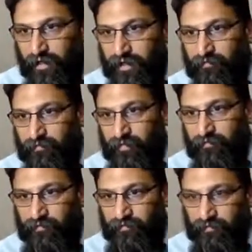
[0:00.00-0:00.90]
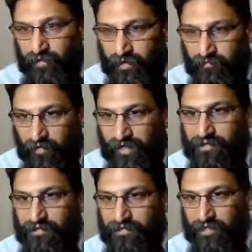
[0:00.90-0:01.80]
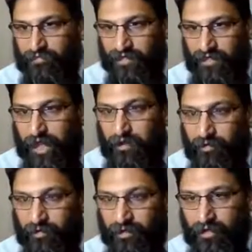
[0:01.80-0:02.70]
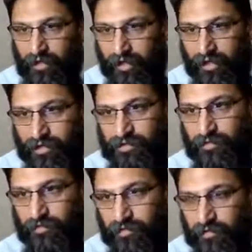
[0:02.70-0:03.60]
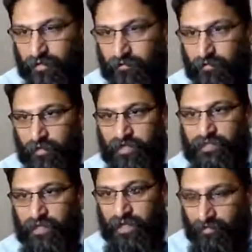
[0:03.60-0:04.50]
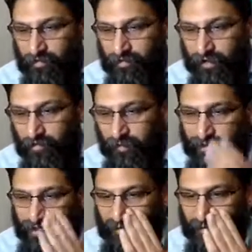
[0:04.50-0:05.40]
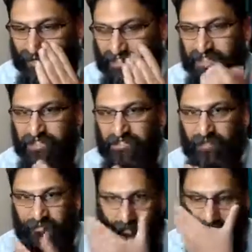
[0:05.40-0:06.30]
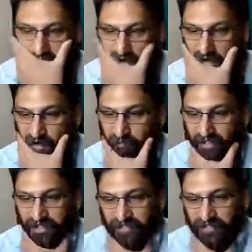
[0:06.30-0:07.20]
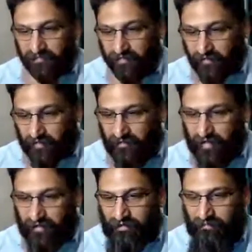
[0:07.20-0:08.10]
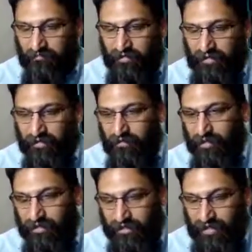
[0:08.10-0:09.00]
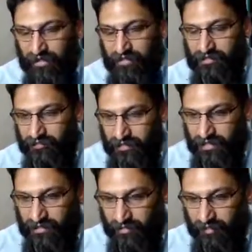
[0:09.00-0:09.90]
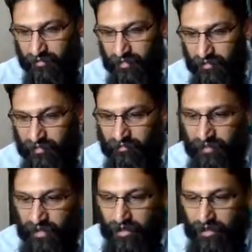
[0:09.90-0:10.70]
if finding safety now is too difficult for us, then I don't know when we can stay safe. But this is a very valid question, and it is a big problem.